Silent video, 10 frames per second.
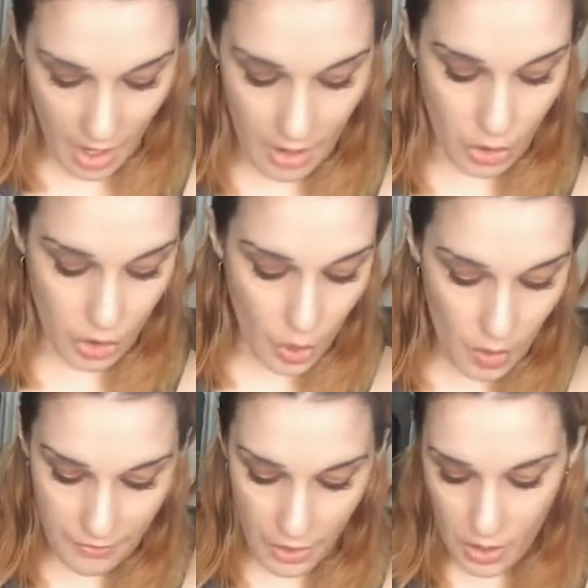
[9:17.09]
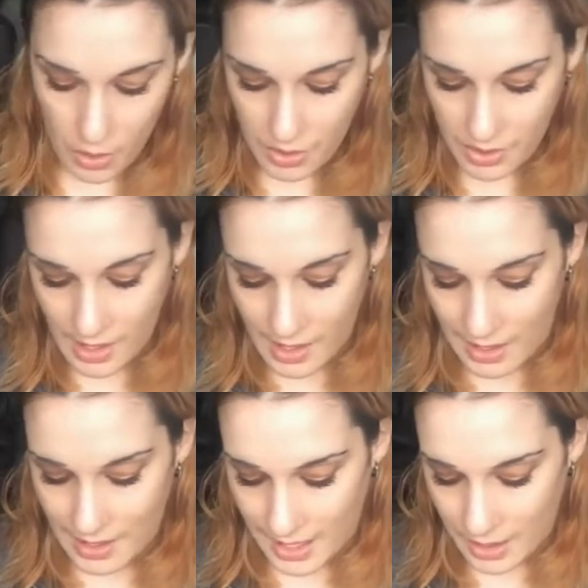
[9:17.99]
I got two of those,
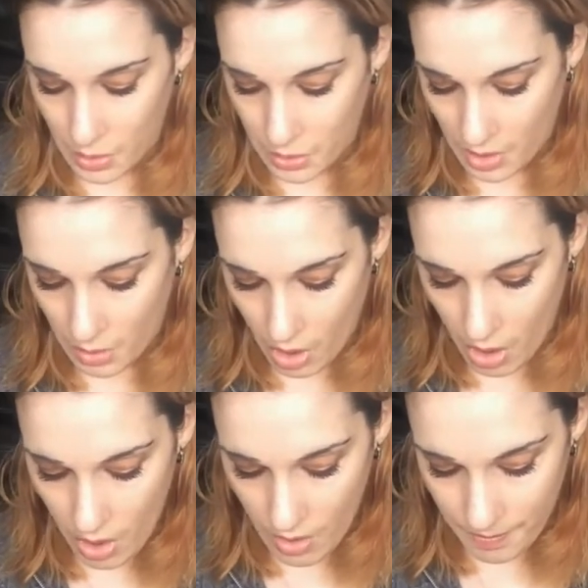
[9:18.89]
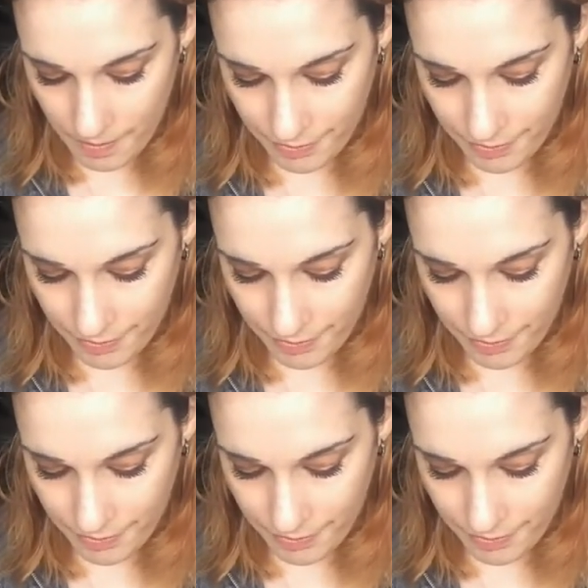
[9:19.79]
and I also got